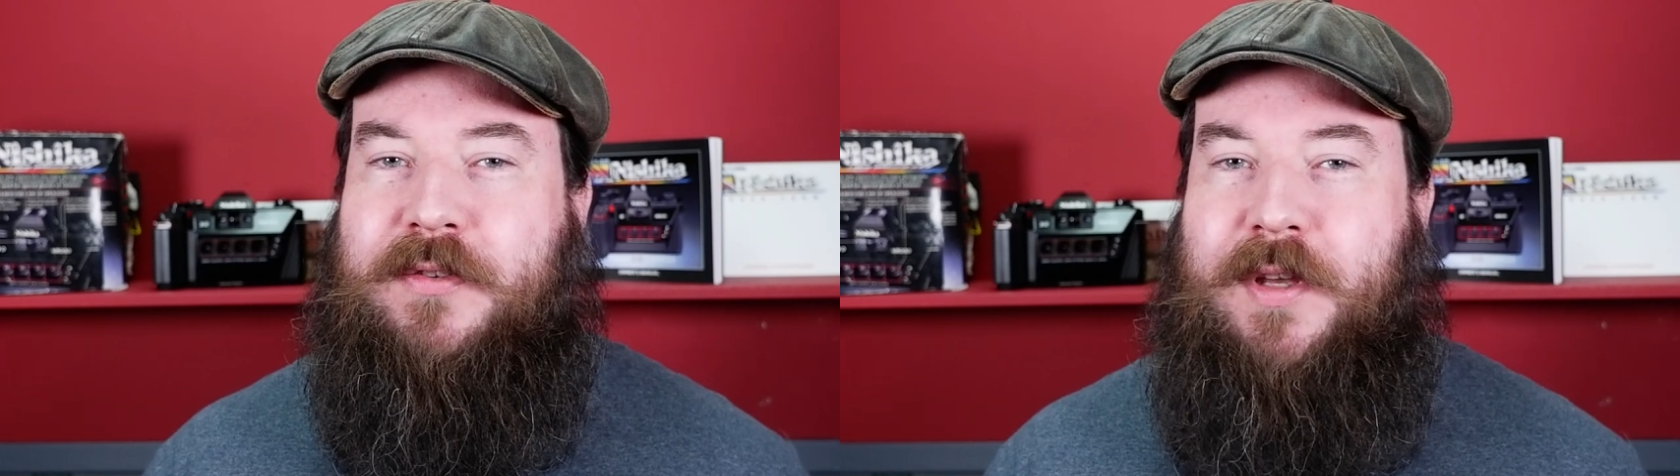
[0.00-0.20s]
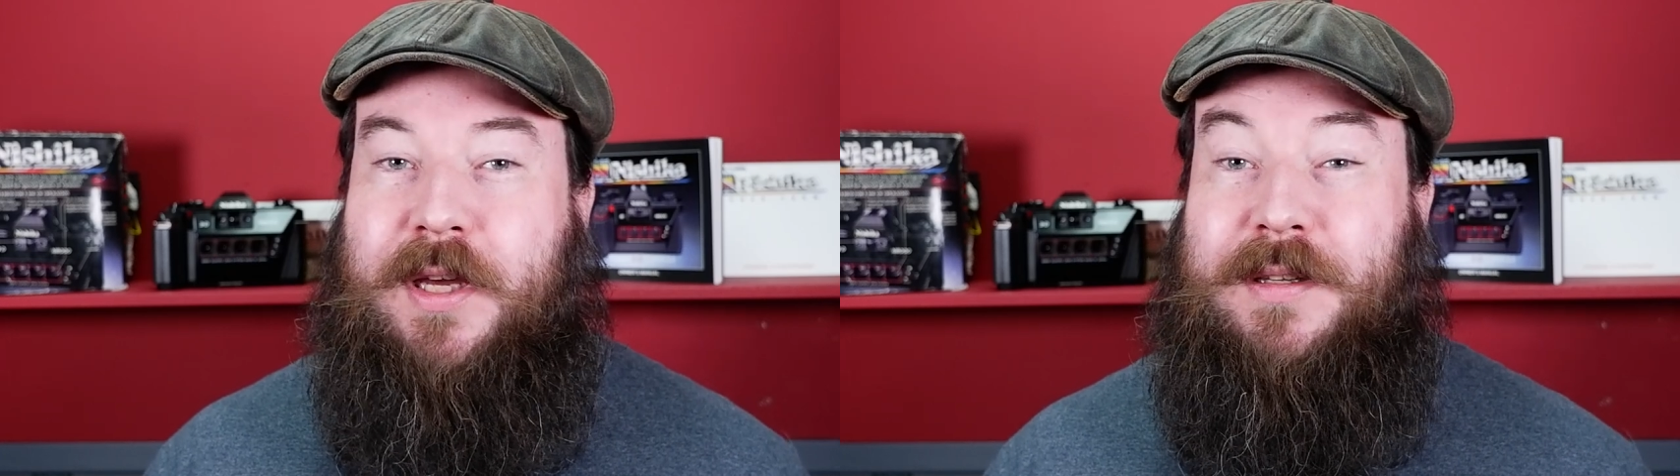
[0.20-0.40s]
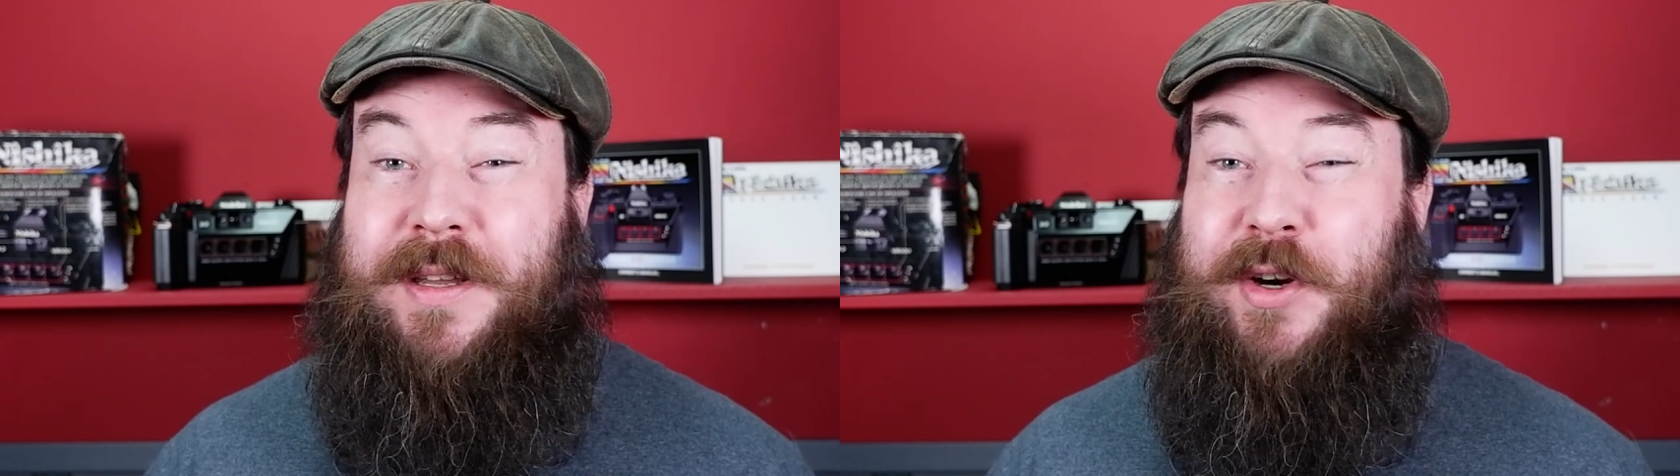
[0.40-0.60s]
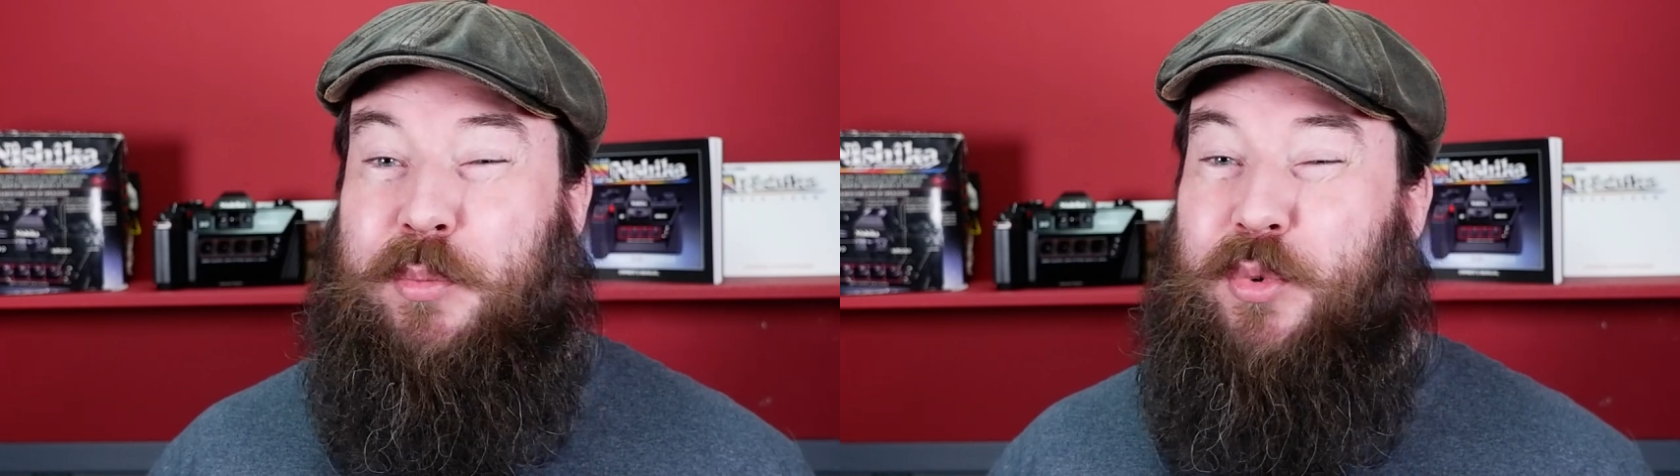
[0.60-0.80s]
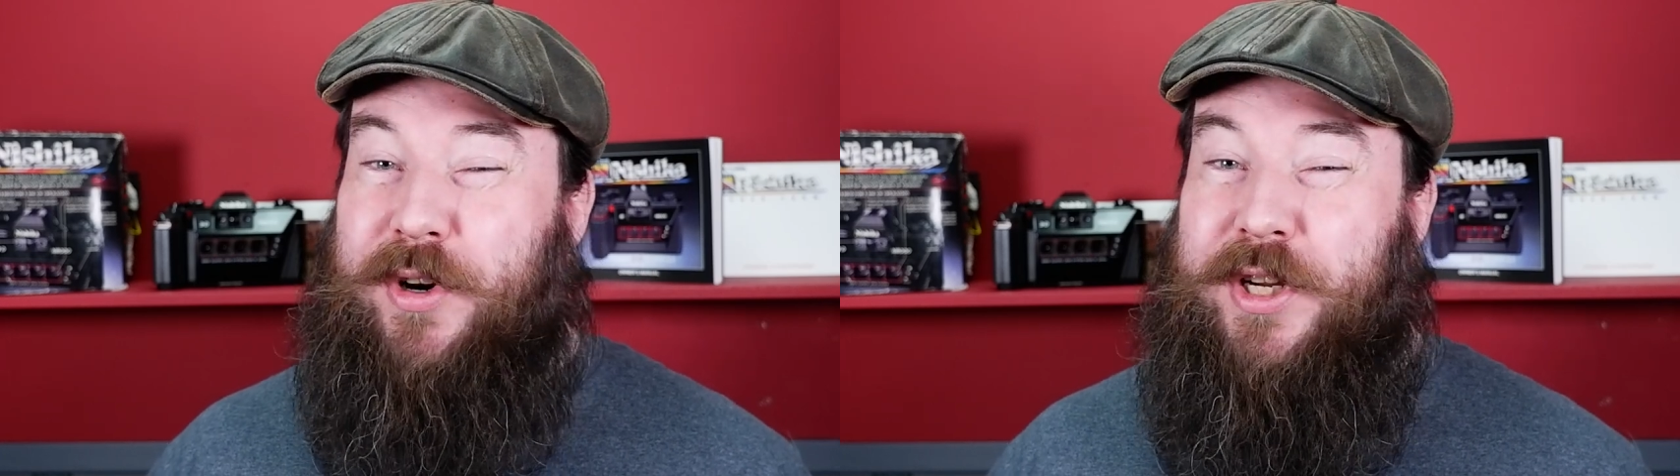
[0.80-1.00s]
saying they are
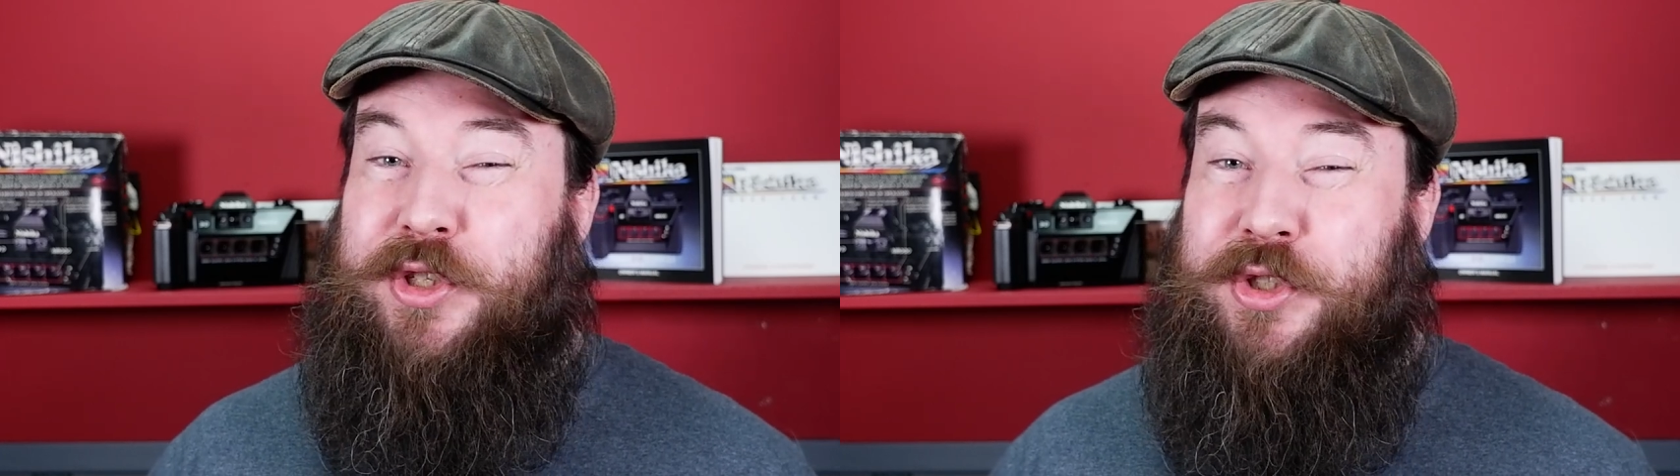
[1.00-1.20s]
pretty